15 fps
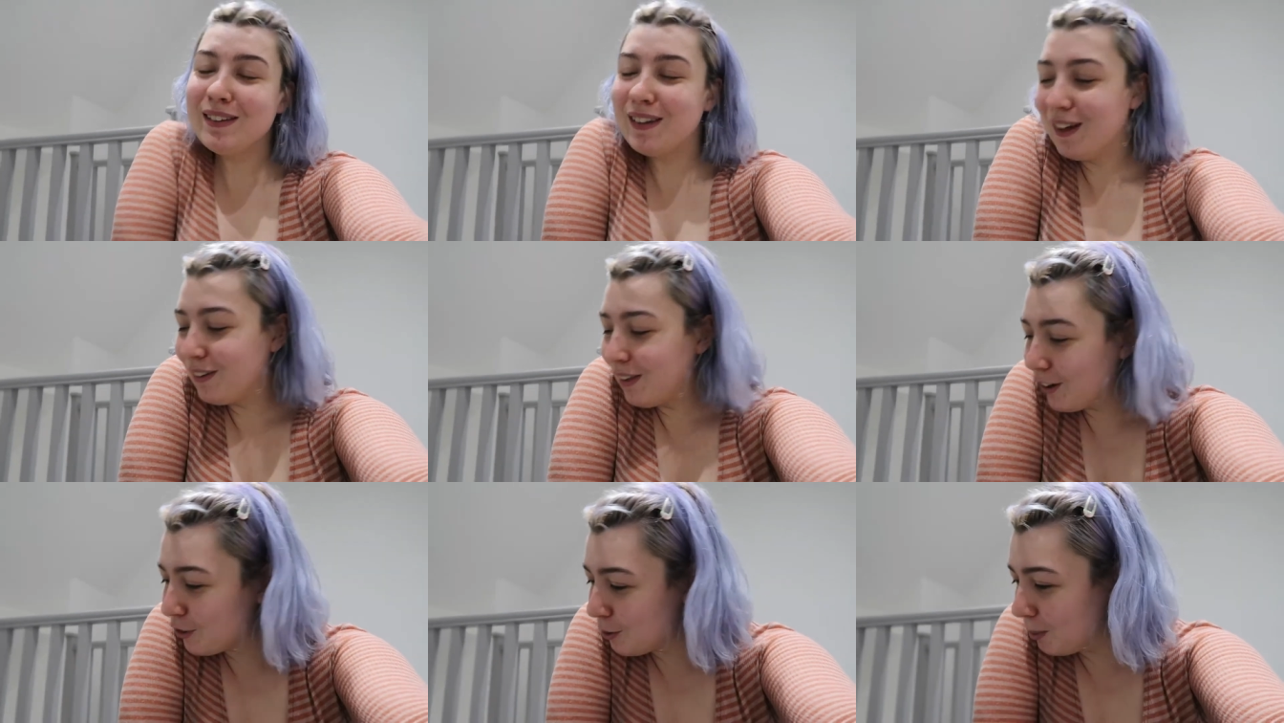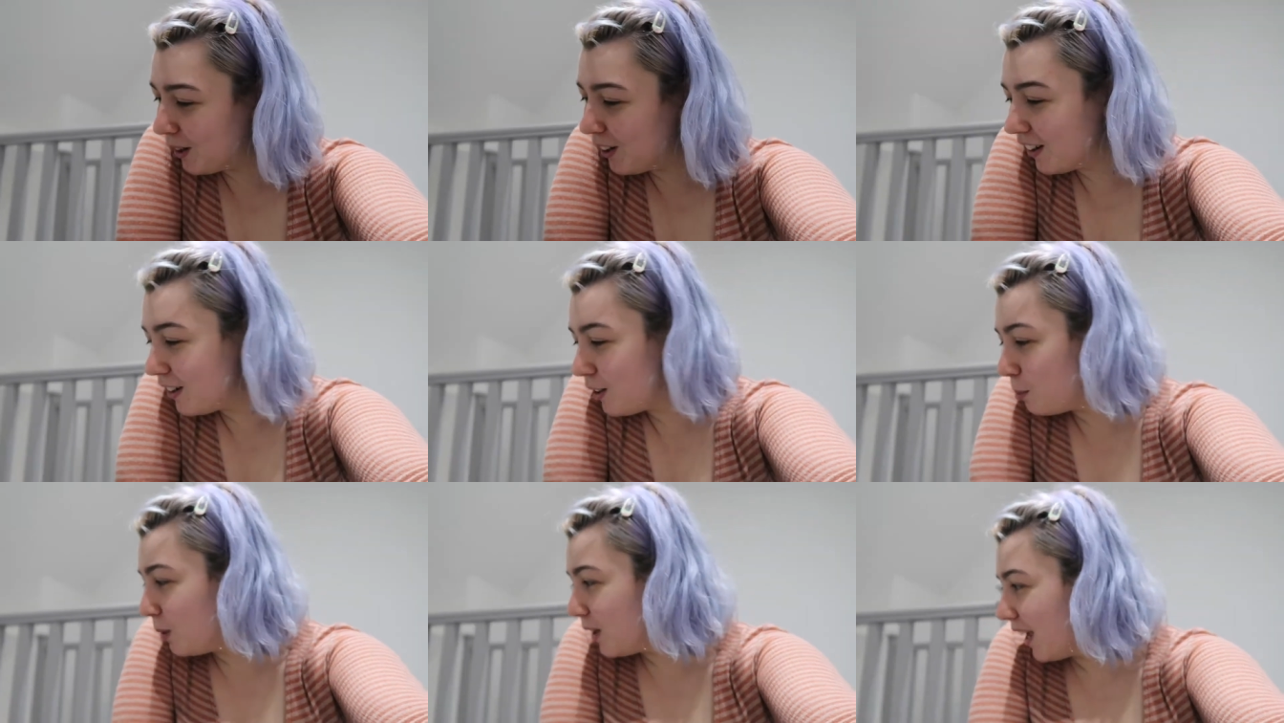So that should be
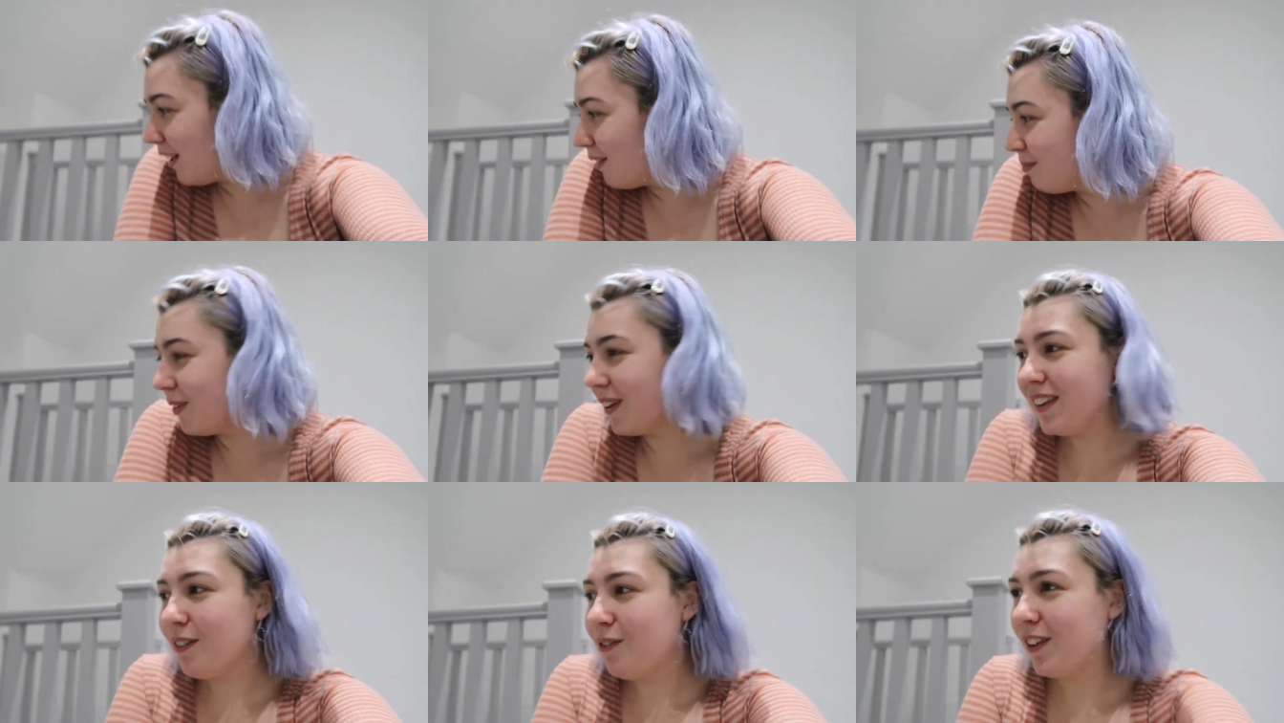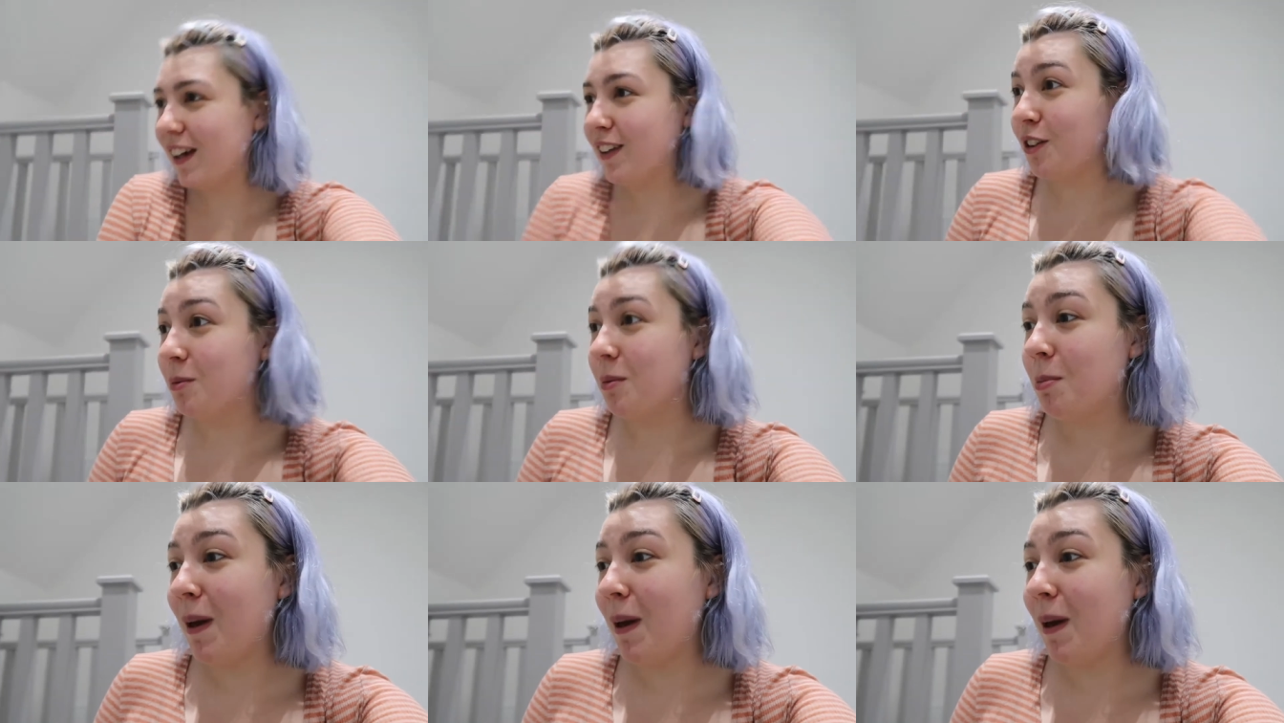nice. But yeah, except that it's going